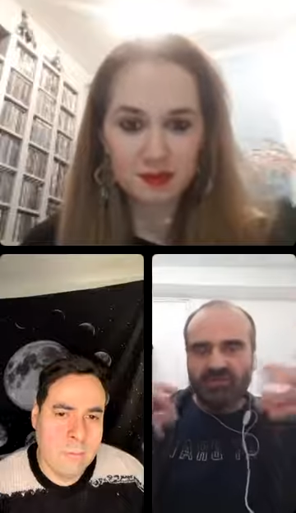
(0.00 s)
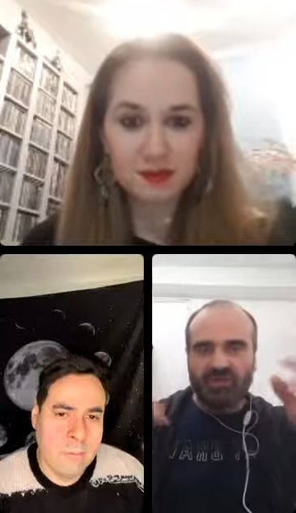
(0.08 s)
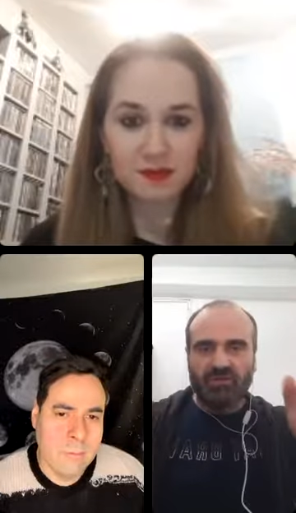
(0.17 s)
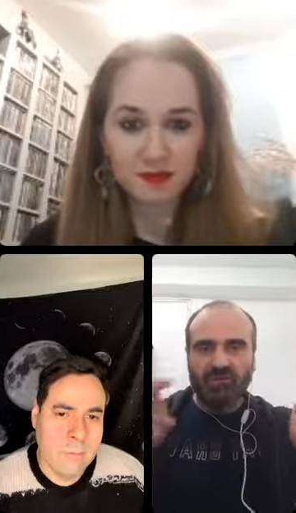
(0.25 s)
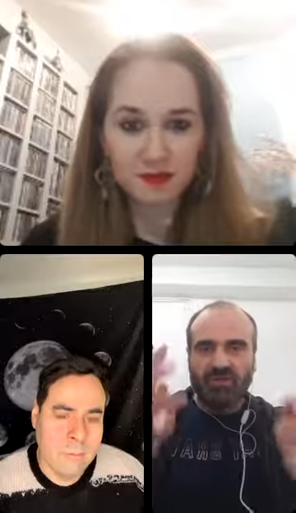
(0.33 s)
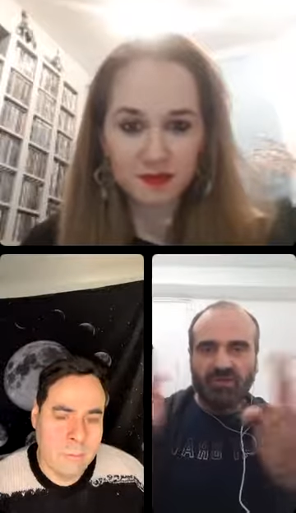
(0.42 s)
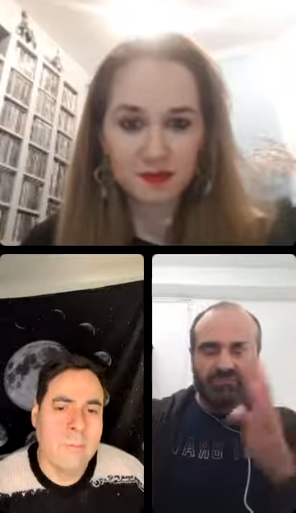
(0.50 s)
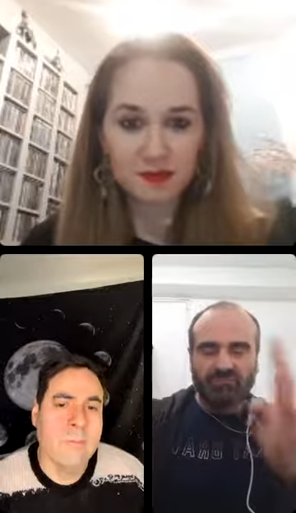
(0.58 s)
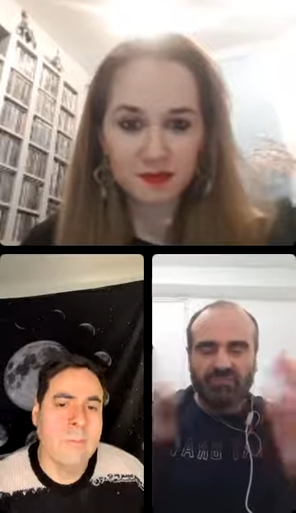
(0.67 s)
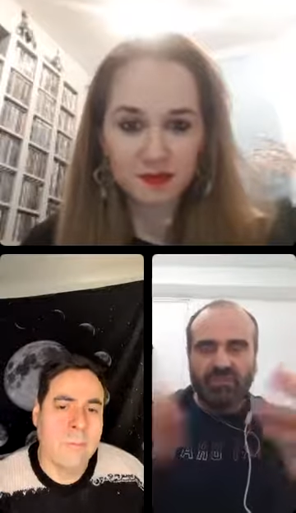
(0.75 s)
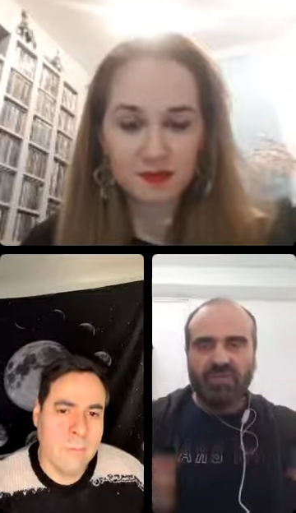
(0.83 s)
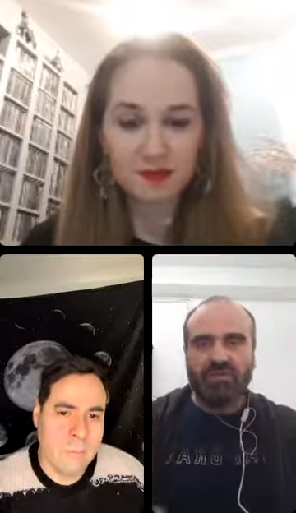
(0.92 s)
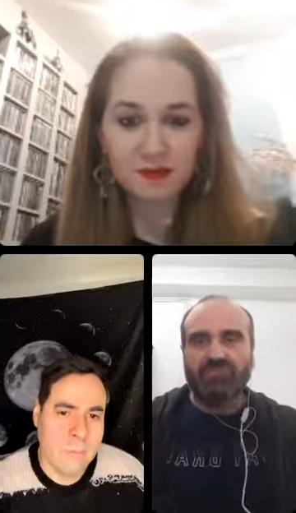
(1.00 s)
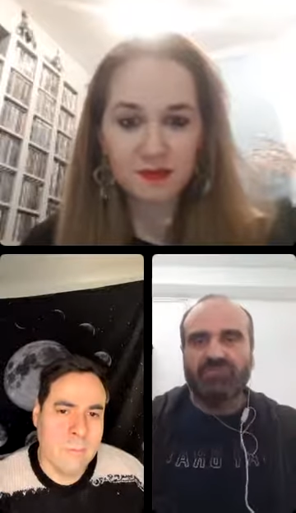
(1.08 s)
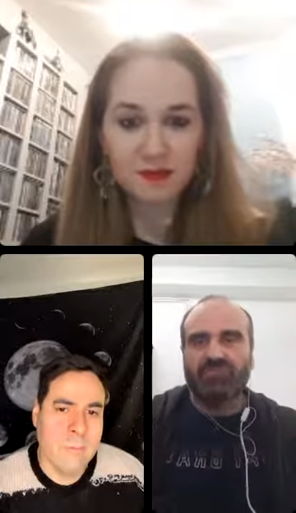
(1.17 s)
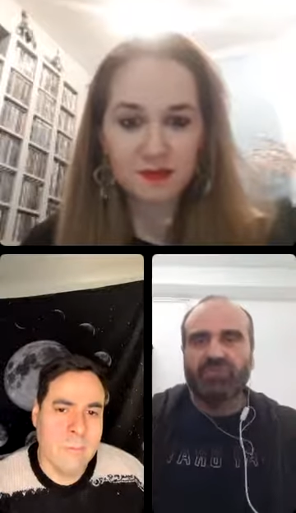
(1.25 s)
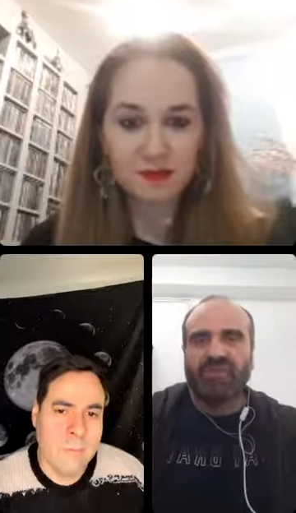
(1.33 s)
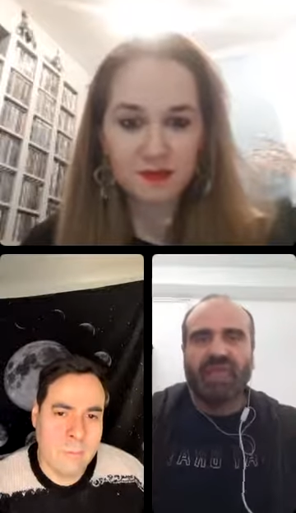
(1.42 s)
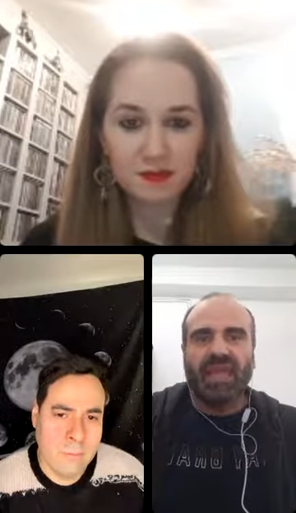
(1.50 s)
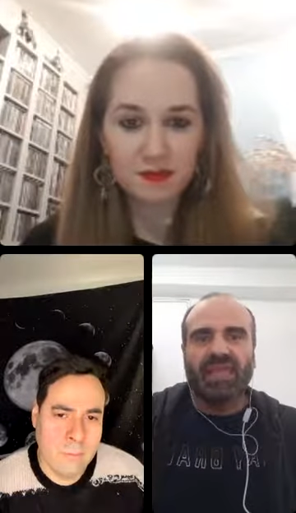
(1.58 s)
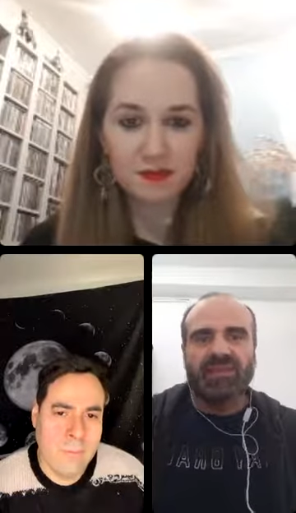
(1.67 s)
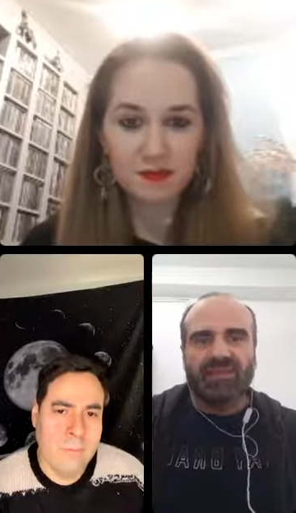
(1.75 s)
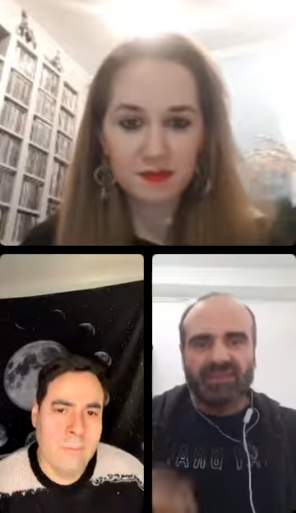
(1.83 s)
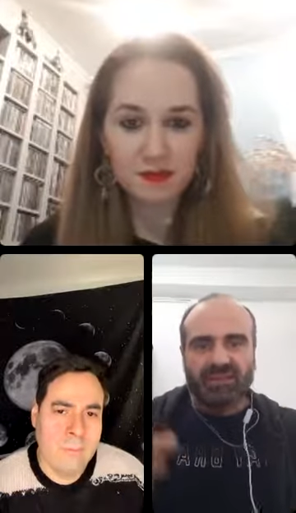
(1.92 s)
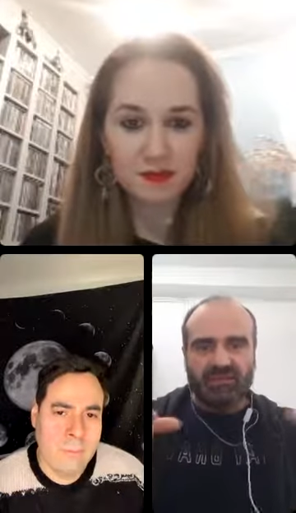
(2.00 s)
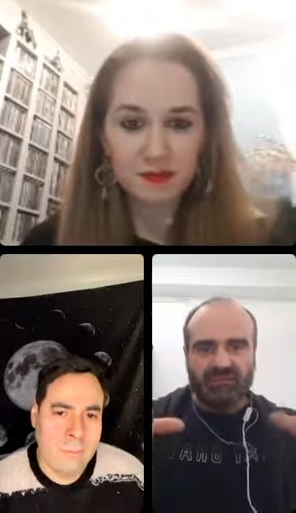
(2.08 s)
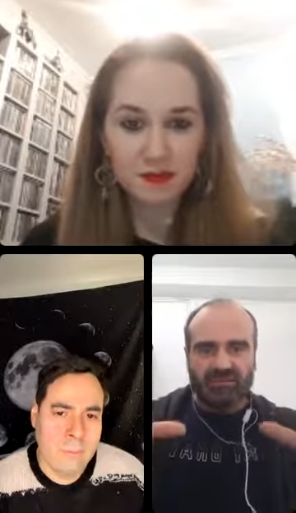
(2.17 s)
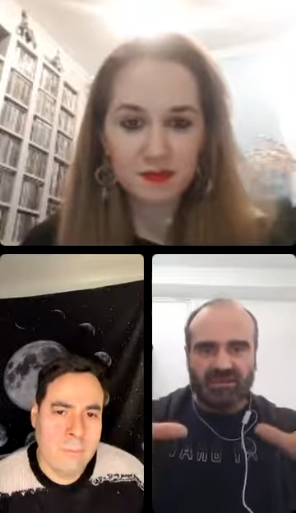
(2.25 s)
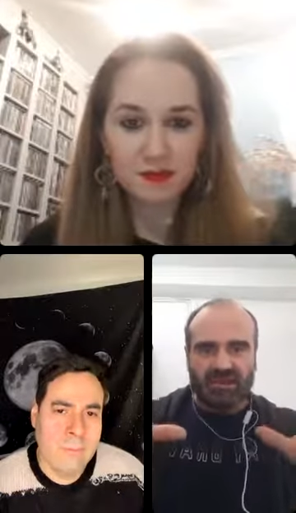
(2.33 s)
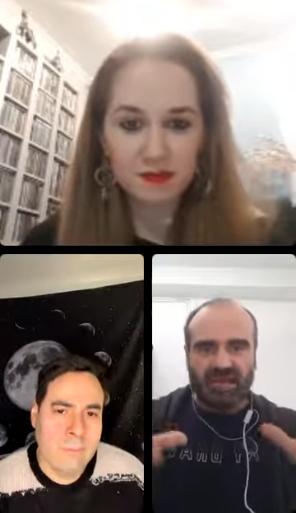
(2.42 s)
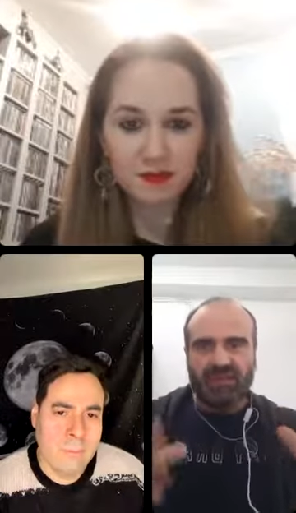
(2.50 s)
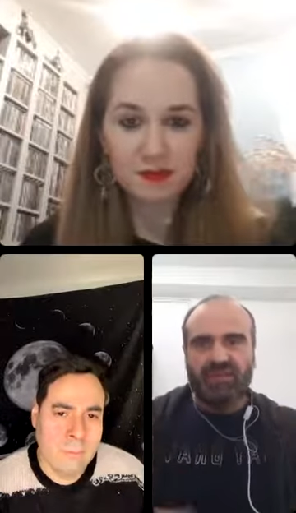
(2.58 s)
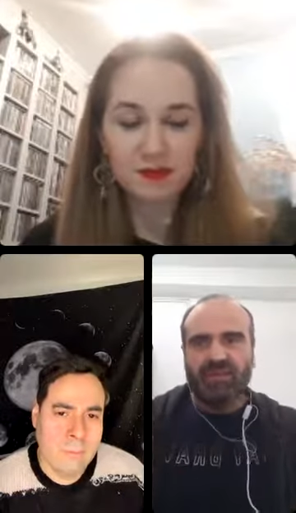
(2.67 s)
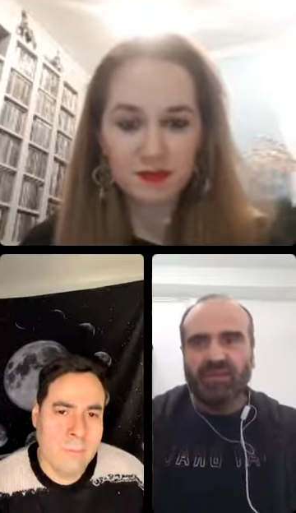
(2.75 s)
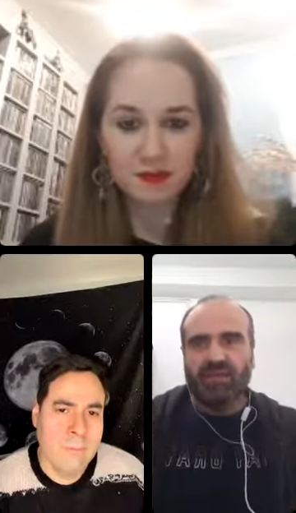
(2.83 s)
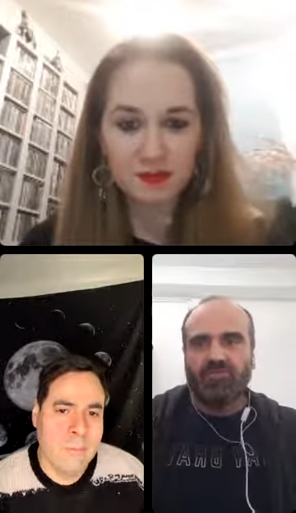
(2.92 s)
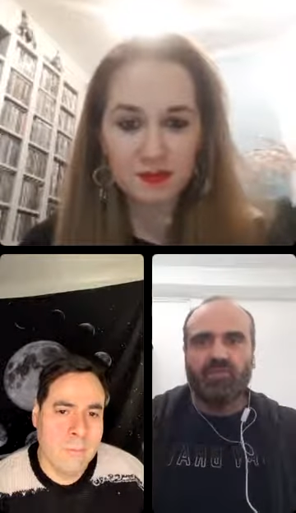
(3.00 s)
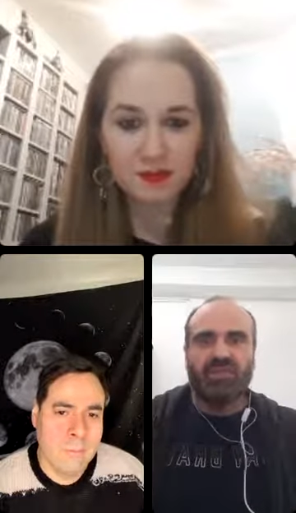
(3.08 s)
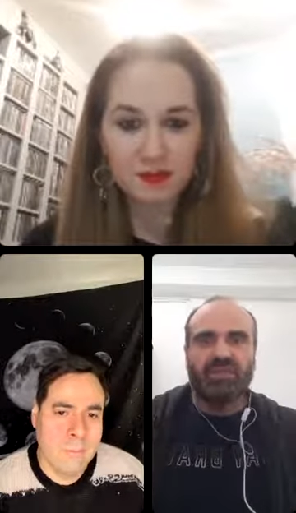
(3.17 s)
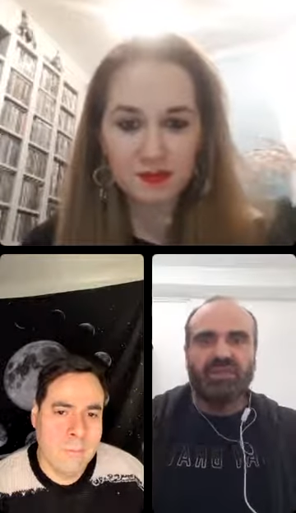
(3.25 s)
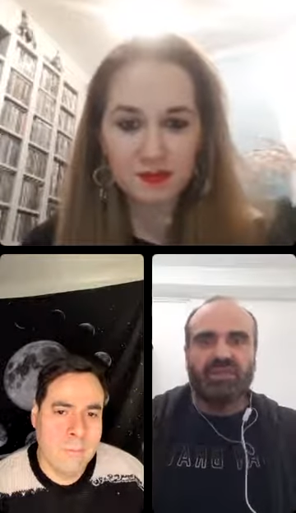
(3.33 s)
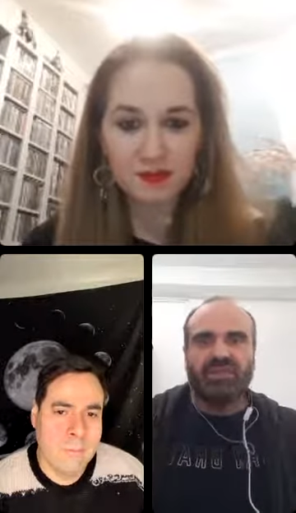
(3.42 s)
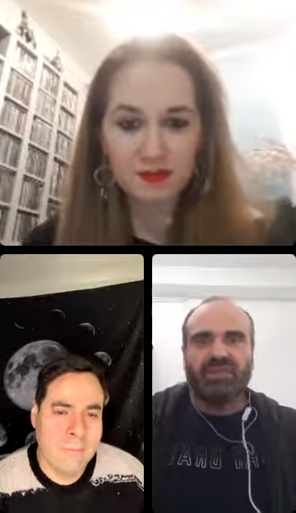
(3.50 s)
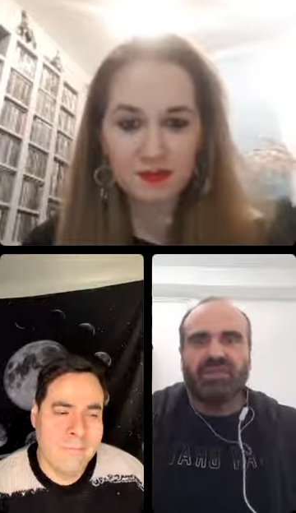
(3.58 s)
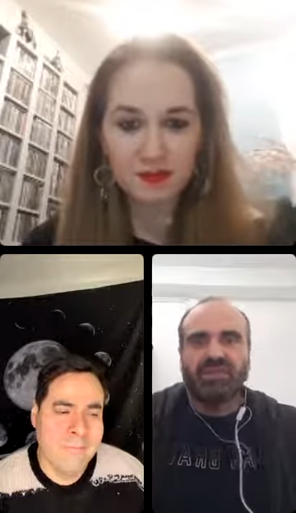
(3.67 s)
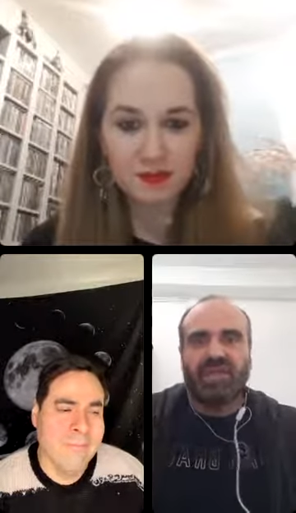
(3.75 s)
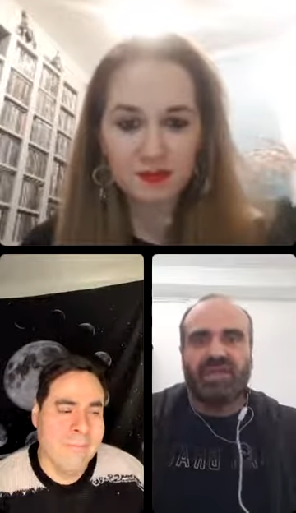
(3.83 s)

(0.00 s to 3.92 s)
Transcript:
Speaker 1: So we we edit it and and put it as uh,